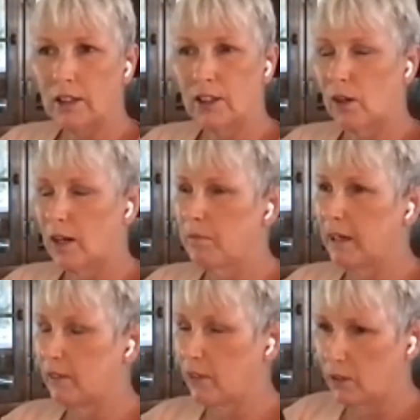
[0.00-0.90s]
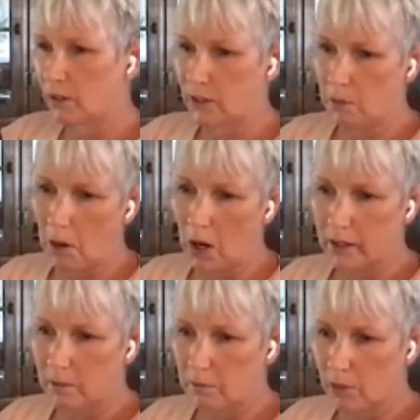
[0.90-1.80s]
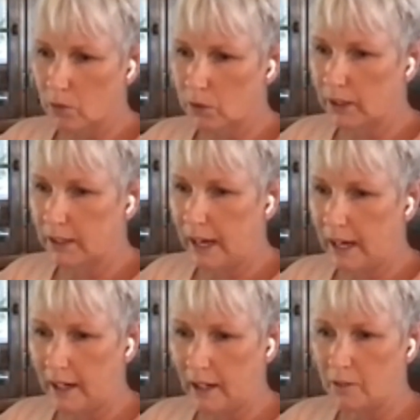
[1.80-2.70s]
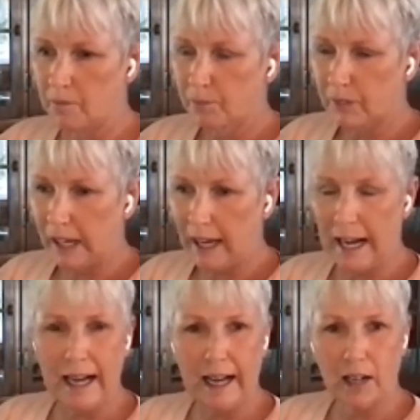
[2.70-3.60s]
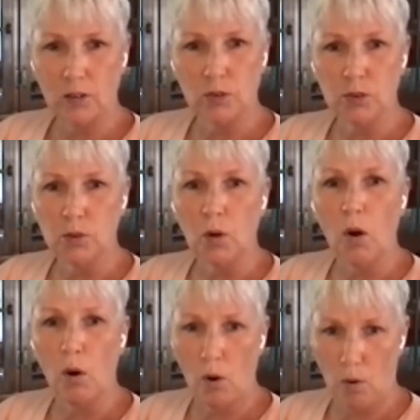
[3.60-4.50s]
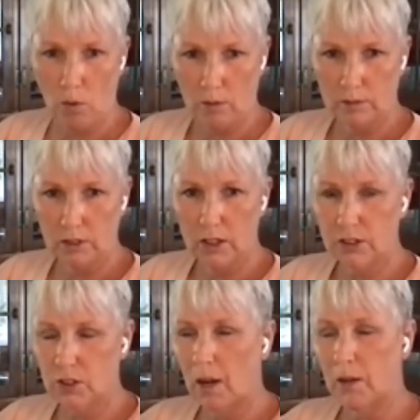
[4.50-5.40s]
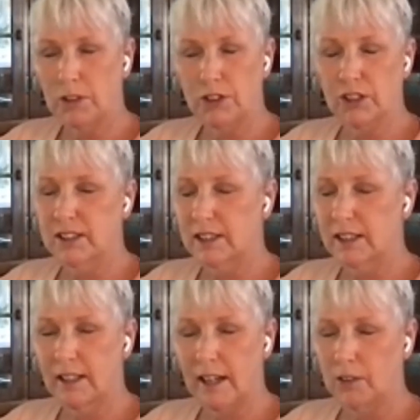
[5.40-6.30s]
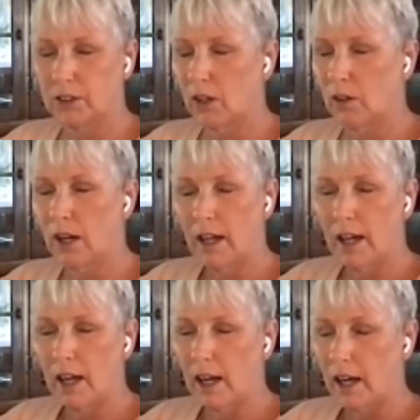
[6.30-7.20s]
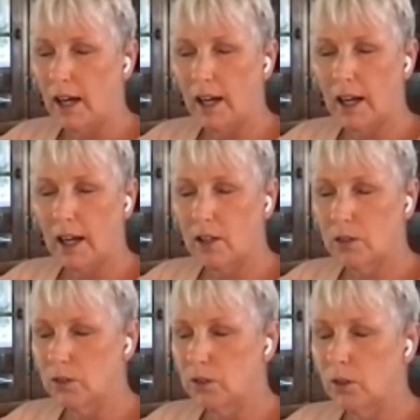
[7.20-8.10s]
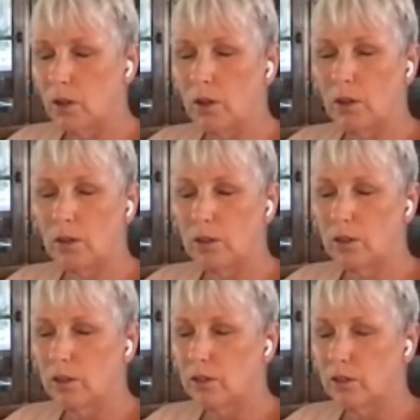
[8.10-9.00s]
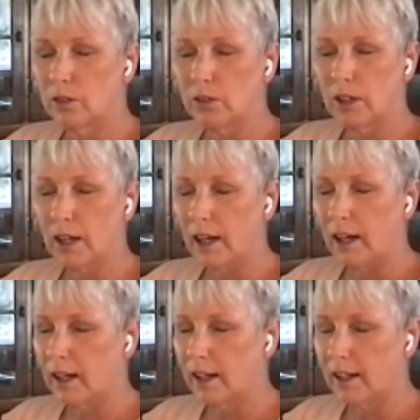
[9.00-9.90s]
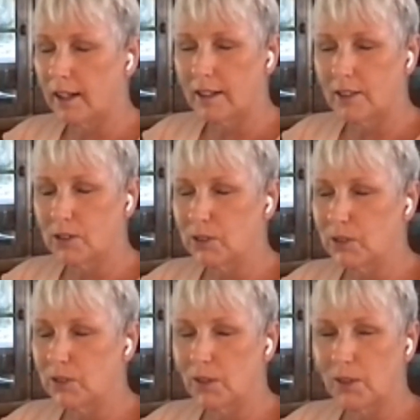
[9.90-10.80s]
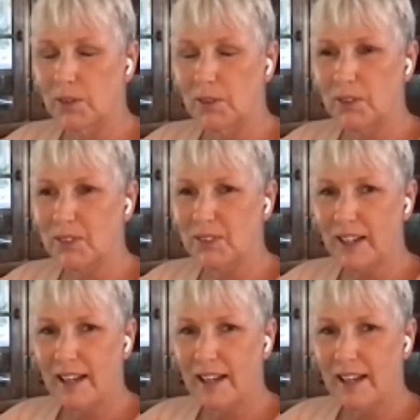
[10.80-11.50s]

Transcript: I might, the bottom three are ah, ooh, oh. So I would just sit and I would go, ah, ooh, oh, ah, ooh.